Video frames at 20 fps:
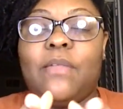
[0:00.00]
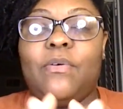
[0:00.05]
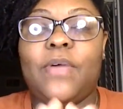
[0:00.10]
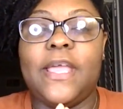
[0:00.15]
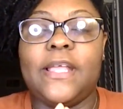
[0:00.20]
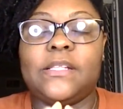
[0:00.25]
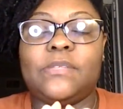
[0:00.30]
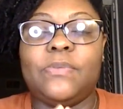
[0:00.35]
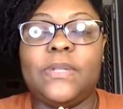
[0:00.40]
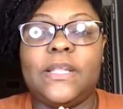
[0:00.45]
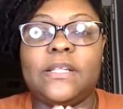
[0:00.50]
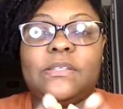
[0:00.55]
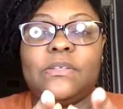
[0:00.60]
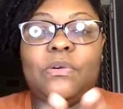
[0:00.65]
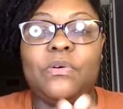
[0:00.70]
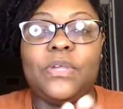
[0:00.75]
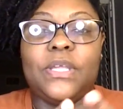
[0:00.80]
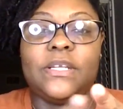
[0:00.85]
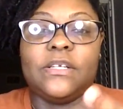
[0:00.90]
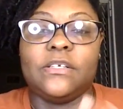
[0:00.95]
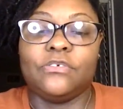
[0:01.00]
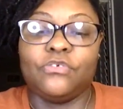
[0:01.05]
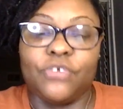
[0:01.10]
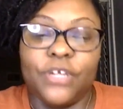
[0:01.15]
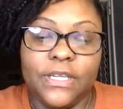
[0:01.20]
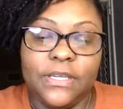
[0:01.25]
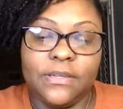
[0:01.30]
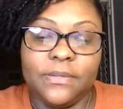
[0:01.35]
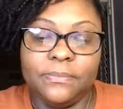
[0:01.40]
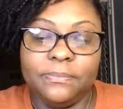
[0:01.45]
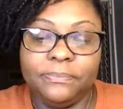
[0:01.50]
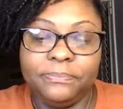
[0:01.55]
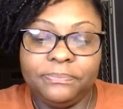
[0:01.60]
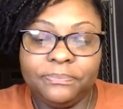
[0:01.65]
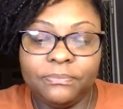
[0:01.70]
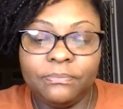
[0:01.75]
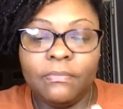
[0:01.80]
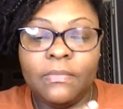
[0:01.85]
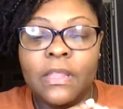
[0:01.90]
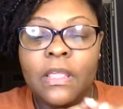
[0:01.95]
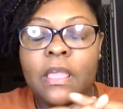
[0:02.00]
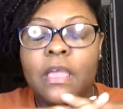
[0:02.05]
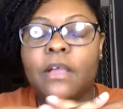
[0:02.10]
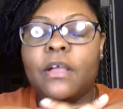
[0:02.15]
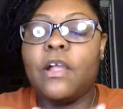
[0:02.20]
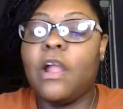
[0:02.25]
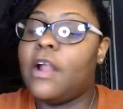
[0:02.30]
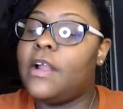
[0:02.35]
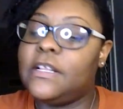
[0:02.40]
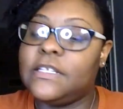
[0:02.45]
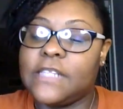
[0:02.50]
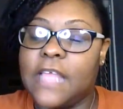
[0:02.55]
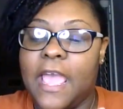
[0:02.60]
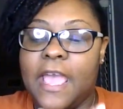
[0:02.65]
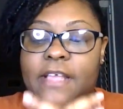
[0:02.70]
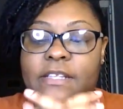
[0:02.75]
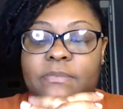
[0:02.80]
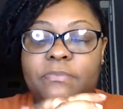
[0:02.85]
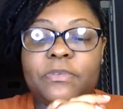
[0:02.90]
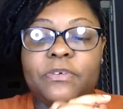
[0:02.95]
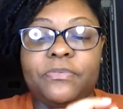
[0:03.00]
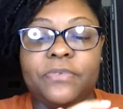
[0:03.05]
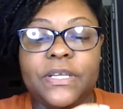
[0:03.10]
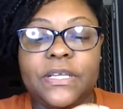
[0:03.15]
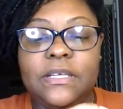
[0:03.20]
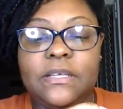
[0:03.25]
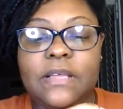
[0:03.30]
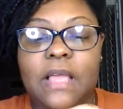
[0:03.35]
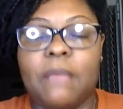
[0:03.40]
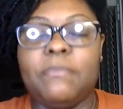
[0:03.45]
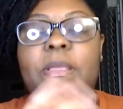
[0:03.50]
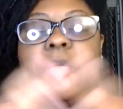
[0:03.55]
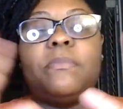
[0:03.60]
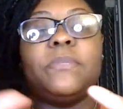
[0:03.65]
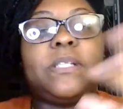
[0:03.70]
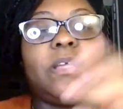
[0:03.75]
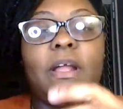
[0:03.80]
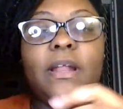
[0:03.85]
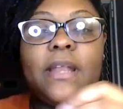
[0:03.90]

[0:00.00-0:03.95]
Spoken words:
Antoinette to go get a drink. Curtis asked Marie. Curtis